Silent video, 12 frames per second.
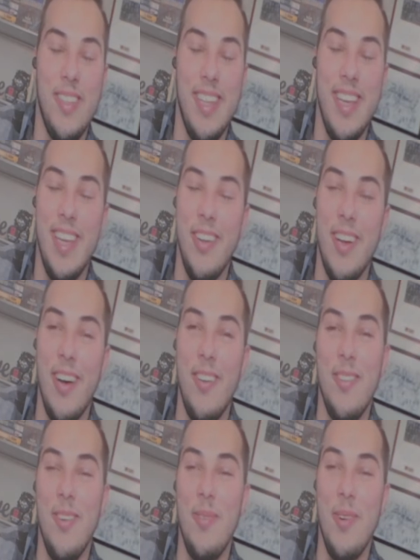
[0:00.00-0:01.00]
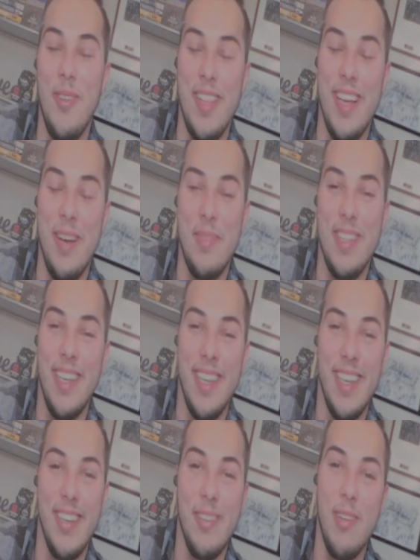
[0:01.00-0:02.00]
That's thank you. I don't know about that, but
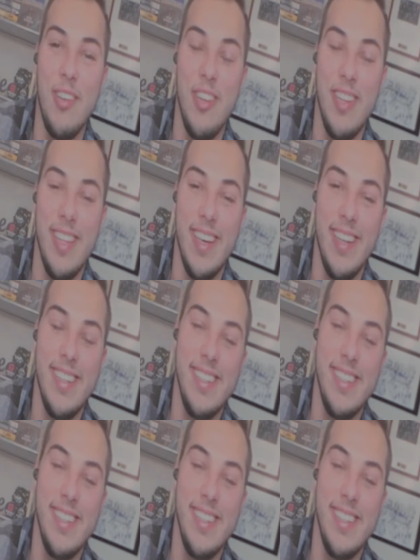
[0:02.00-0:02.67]
thank you. Appreciate no, that. you